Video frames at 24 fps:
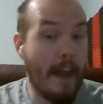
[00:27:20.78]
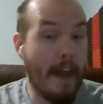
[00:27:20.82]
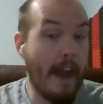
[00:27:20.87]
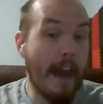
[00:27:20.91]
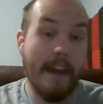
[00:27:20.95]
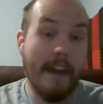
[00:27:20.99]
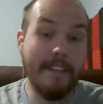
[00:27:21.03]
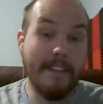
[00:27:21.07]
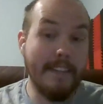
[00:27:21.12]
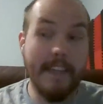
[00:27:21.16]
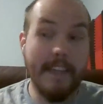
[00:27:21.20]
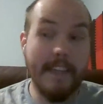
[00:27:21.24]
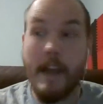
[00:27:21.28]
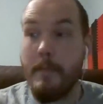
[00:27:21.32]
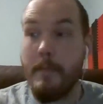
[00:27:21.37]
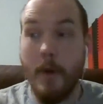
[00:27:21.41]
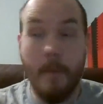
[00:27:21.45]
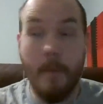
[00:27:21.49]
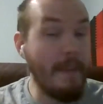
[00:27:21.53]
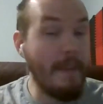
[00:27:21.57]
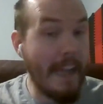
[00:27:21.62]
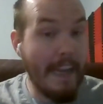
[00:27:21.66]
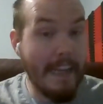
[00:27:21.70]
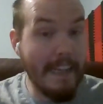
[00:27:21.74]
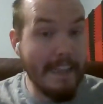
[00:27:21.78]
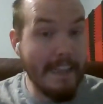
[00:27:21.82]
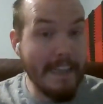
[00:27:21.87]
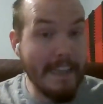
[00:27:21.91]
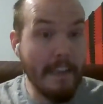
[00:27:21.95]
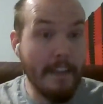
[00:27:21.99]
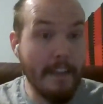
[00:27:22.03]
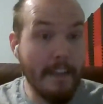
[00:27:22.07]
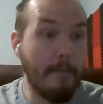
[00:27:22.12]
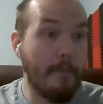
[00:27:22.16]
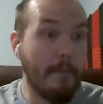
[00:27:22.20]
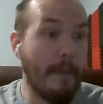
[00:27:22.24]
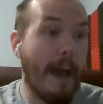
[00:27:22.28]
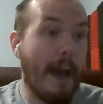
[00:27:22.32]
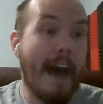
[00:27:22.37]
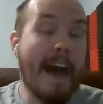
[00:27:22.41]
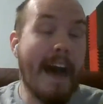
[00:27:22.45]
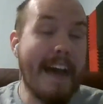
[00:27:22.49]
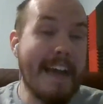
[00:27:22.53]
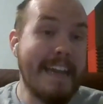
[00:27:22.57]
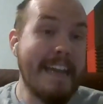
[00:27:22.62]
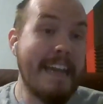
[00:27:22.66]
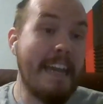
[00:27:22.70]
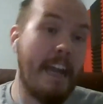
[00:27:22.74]
honestly, I'm open to anything.
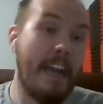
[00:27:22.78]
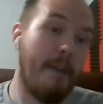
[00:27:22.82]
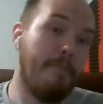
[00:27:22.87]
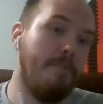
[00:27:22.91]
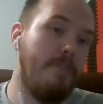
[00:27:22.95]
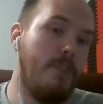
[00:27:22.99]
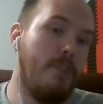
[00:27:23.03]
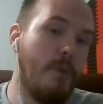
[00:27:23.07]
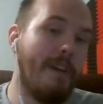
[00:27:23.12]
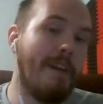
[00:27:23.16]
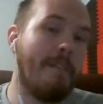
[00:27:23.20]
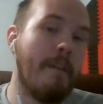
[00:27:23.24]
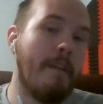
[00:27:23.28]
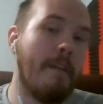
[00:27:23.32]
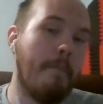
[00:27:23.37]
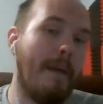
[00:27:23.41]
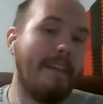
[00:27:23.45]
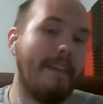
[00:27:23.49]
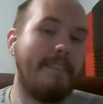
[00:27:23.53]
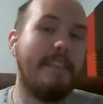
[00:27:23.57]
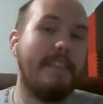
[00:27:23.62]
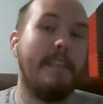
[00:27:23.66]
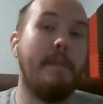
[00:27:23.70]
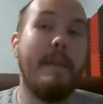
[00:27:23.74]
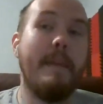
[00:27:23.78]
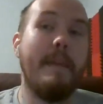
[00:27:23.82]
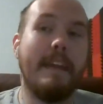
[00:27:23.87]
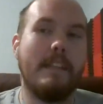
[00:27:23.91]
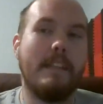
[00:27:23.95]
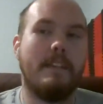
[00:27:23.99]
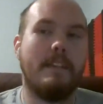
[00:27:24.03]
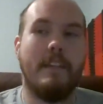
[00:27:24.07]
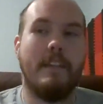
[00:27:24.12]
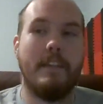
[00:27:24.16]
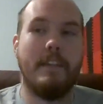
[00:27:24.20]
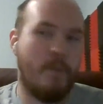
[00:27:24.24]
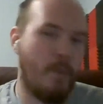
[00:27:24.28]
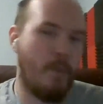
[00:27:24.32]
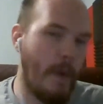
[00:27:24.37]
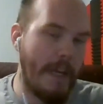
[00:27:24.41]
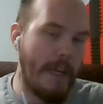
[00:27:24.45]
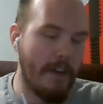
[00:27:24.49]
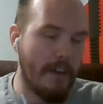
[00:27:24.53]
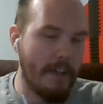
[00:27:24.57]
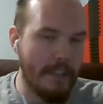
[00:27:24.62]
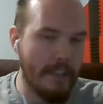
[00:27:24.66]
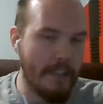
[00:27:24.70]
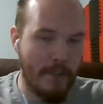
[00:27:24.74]
I am doing my best to make this as
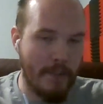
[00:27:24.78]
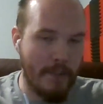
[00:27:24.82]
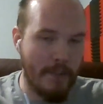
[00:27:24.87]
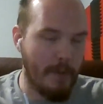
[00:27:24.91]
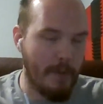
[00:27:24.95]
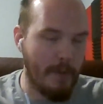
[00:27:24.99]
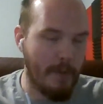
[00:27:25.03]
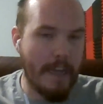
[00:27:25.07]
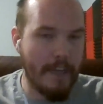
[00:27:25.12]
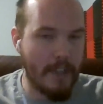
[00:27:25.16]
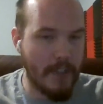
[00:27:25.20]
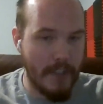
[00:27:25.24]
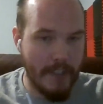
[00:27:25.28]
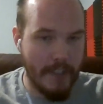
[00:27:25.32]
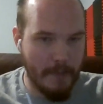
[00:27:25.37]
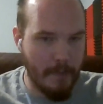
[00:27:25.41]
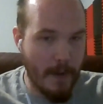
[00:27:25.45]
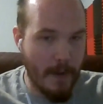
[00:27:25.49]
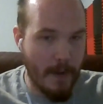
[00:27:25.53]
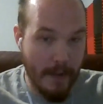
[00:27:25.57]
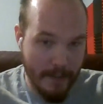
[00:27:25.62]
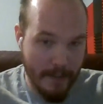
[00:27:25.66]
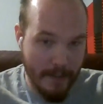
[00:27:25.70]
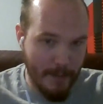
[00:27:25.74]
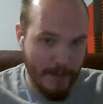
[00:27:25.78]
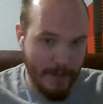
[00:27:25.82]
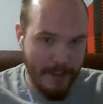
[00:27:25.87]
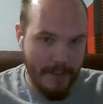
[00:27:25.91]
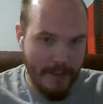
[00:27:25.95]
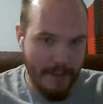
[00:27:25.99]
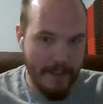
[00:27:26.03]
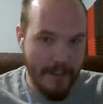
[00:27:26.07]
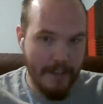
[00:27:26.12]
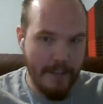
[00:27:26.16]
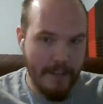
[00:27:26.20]
weird and supernatural as possible.